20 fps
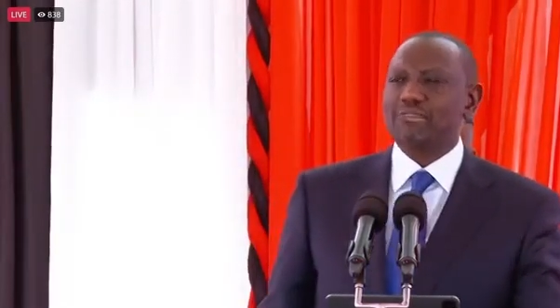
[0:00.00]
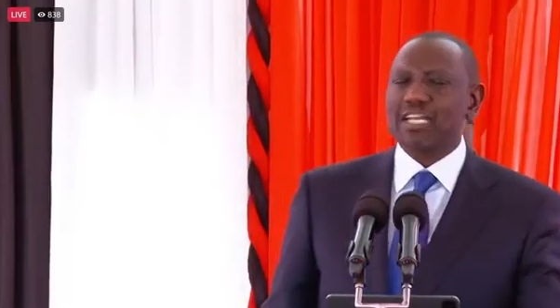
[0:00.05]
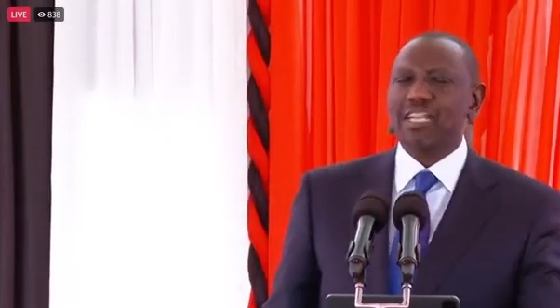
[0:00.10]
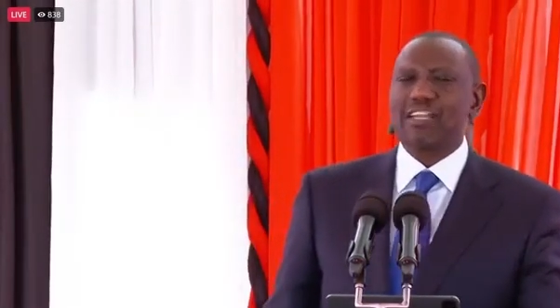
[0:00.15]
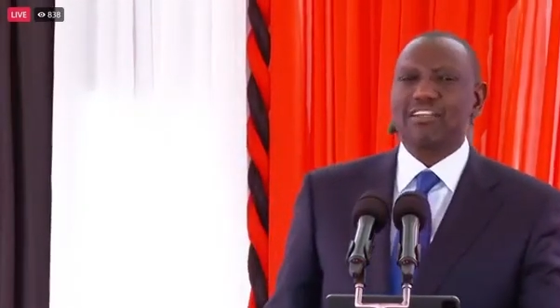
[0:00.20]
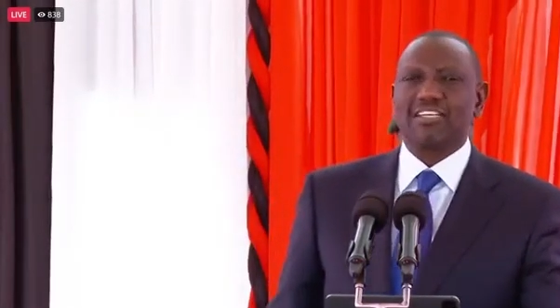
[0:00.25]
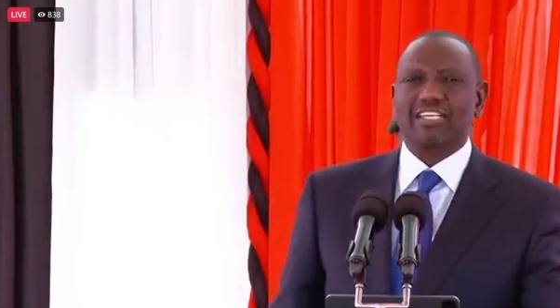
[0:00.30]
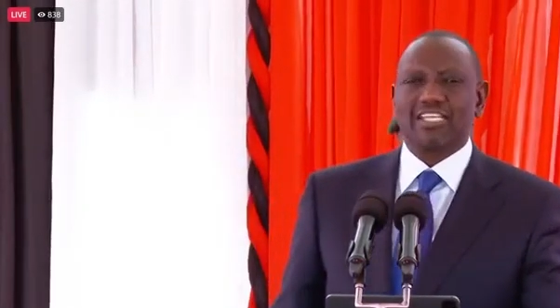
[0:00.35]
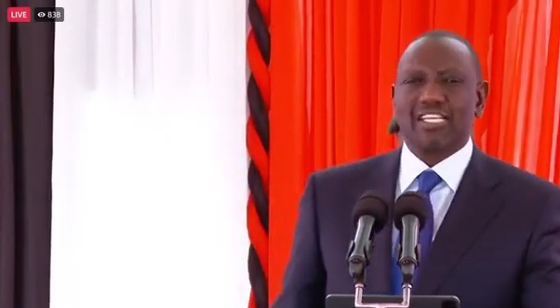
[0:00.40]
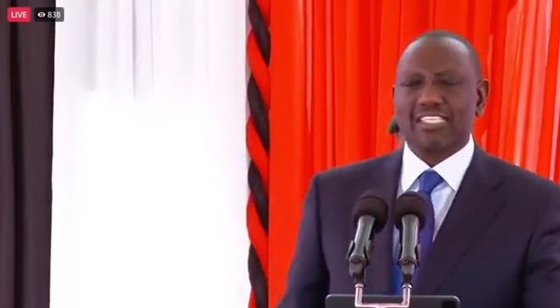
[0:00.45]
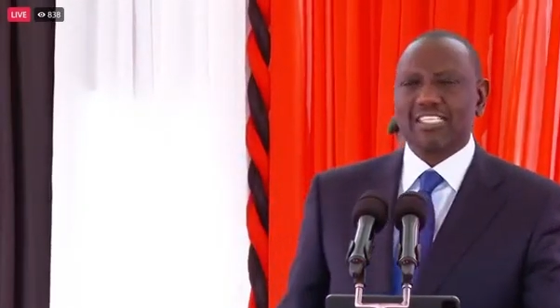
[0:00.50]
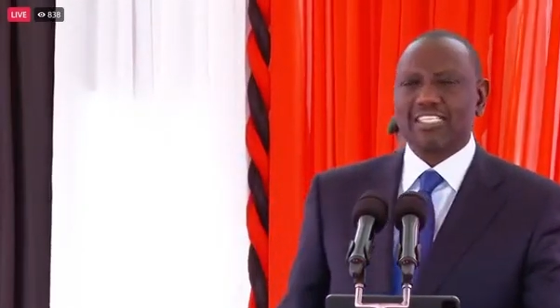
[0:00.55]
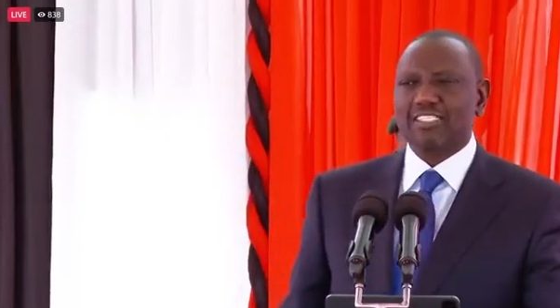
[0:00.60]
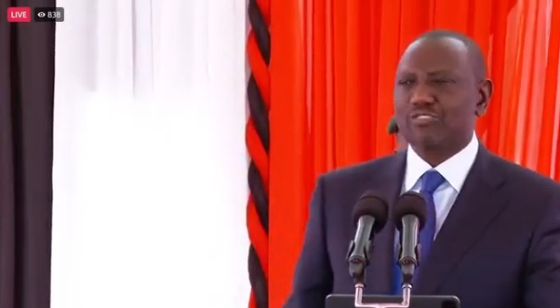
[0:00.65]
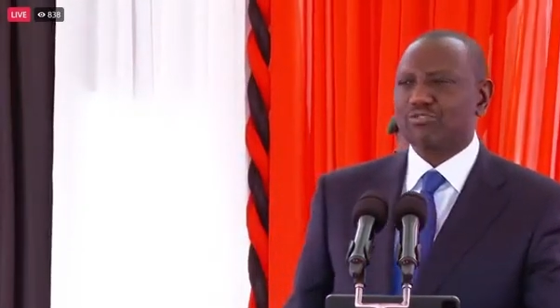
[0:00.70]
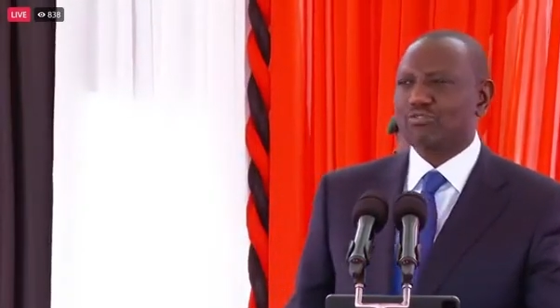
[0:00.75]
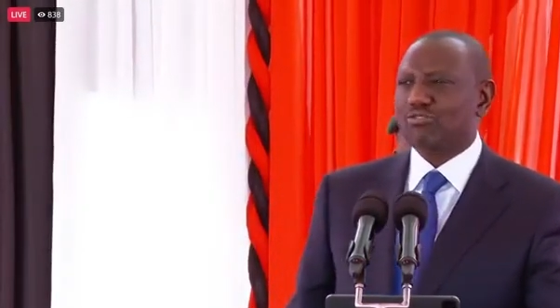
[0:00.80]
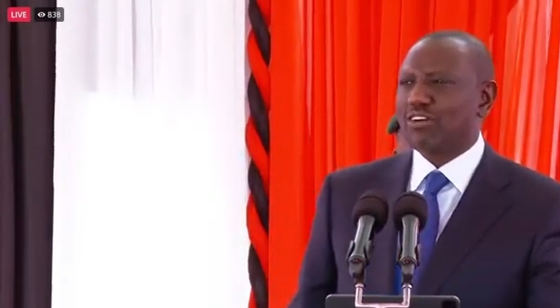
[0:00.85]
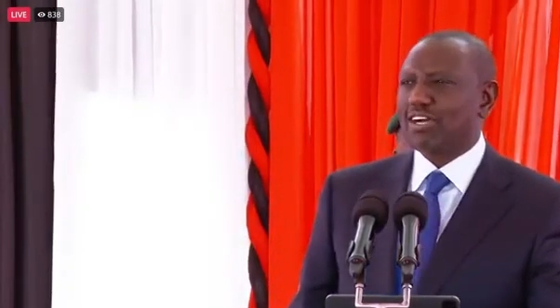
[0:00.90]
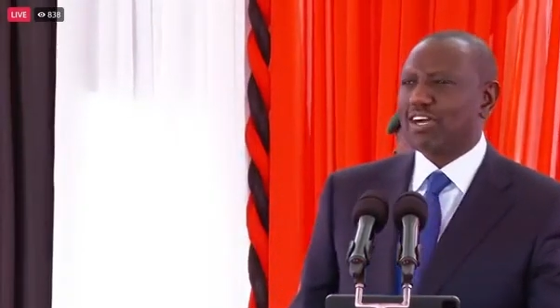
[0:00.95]
million
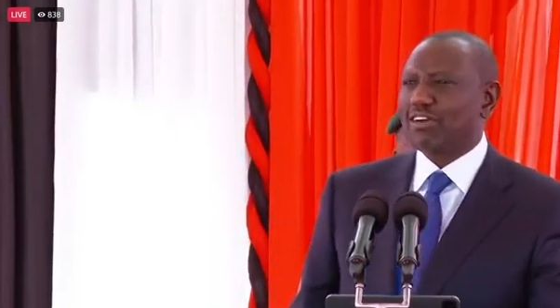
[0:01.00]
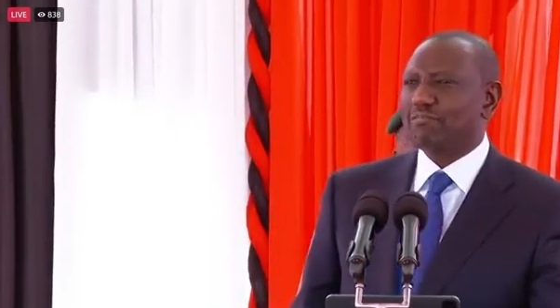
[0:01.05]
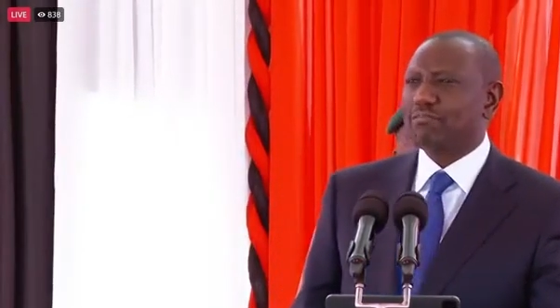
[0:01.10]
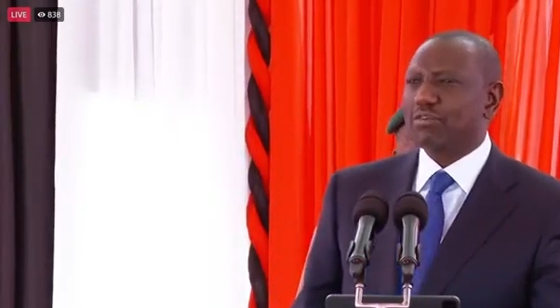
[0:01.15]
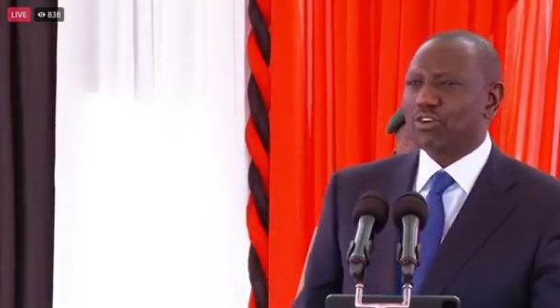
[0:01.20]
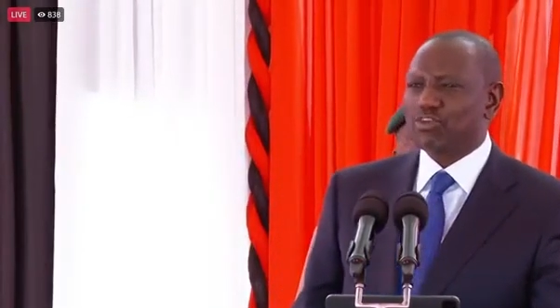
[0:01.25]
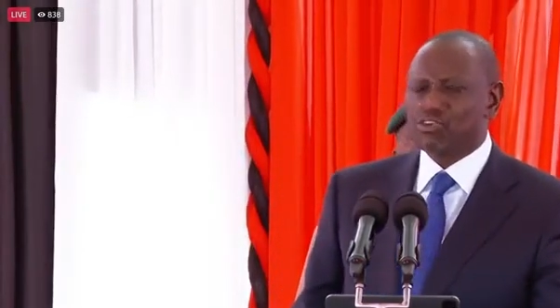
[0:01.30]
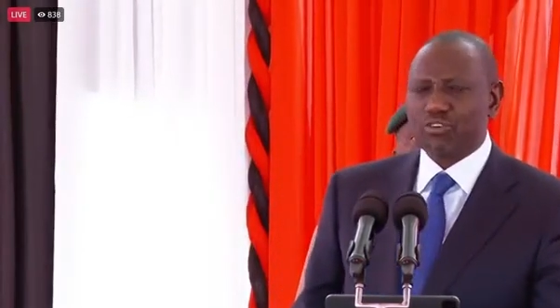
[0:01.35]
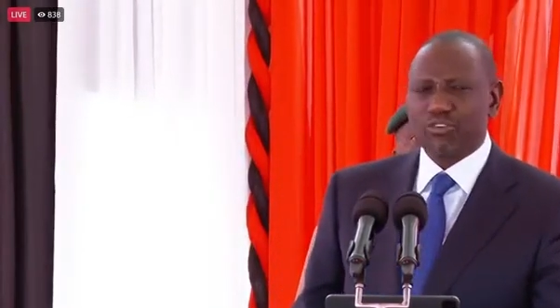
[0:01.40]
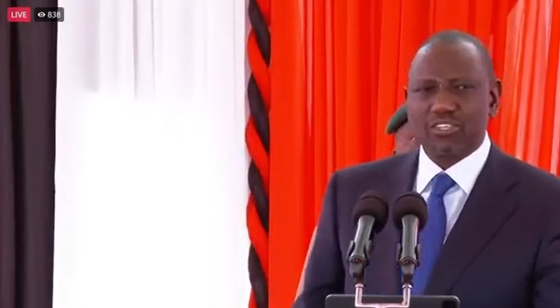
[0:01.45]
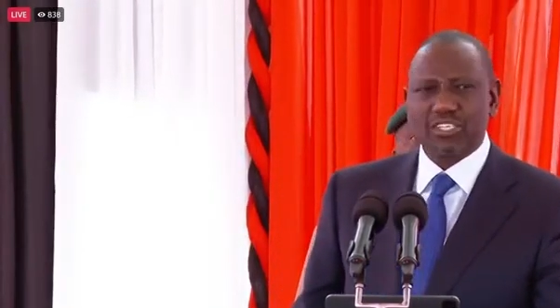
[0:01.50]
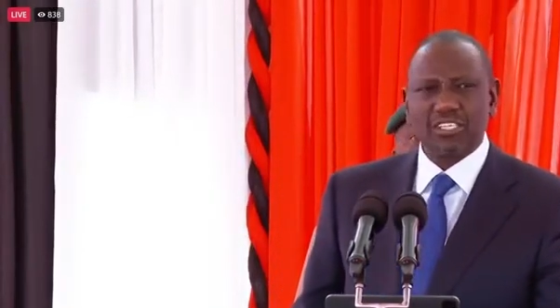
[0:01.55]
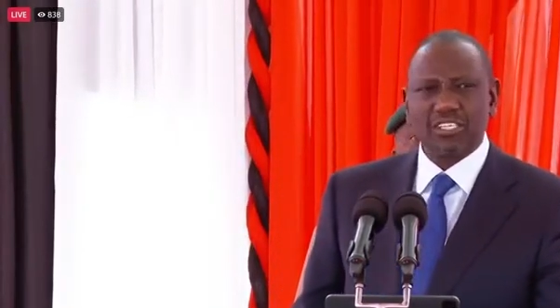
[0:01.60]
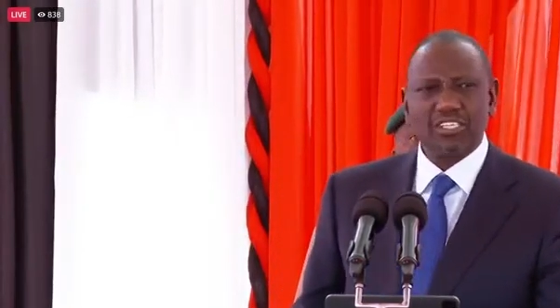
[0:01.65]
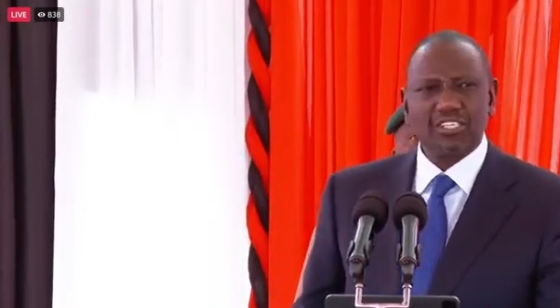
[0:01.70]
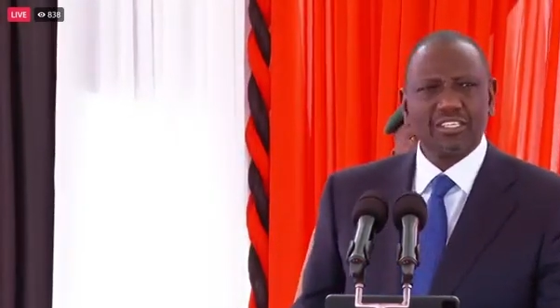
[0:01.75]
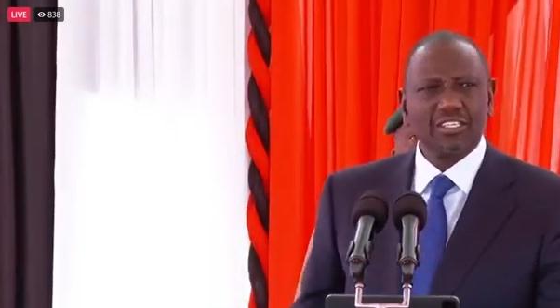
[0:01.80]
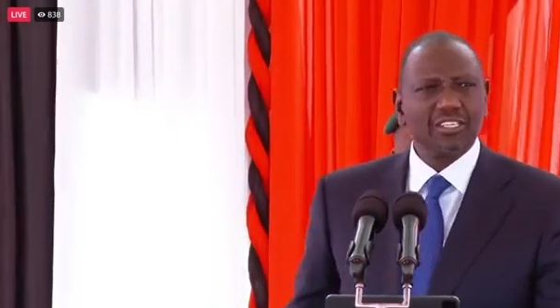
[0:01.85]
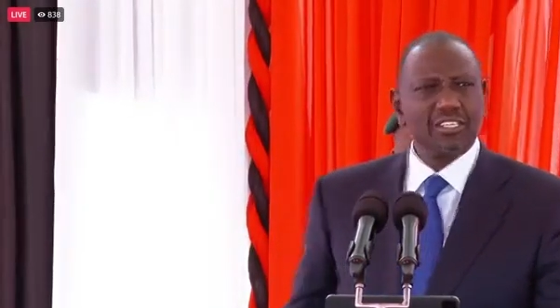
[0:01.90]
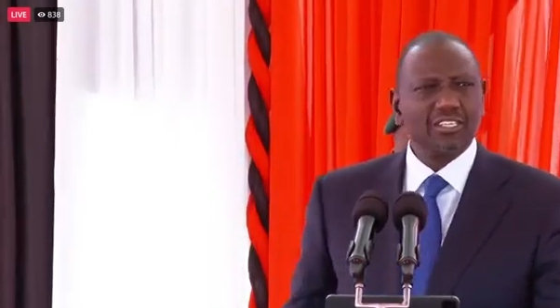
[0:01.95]
Kenyans who have borrowed,